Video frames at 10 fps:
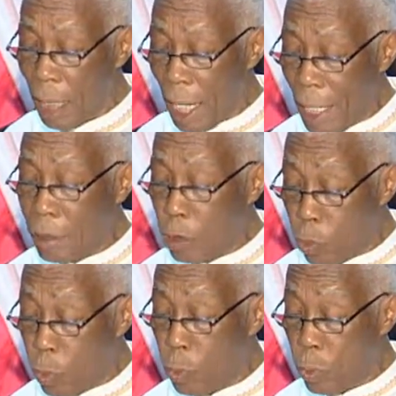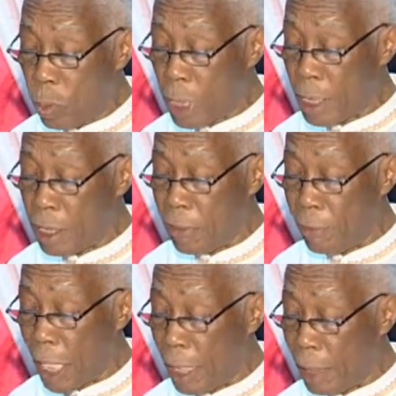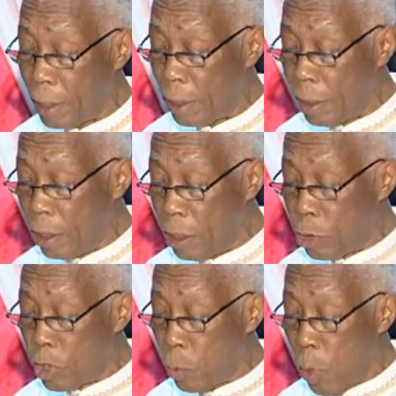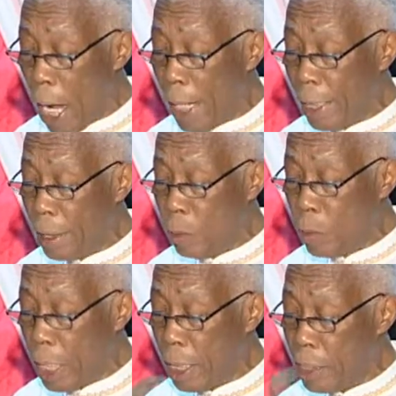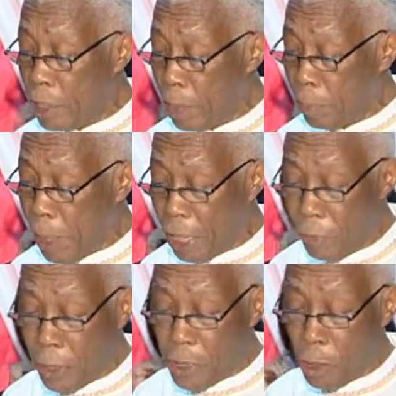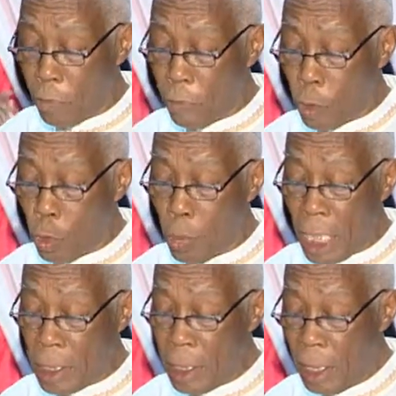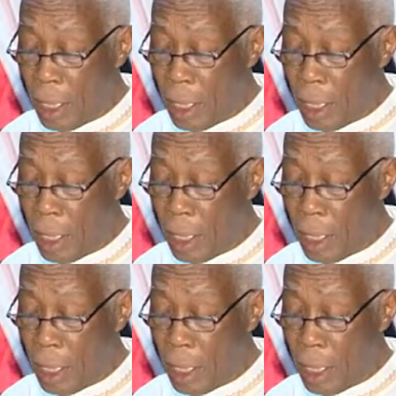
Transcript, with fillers: and do testify to the wide ranging benefits of Cuba's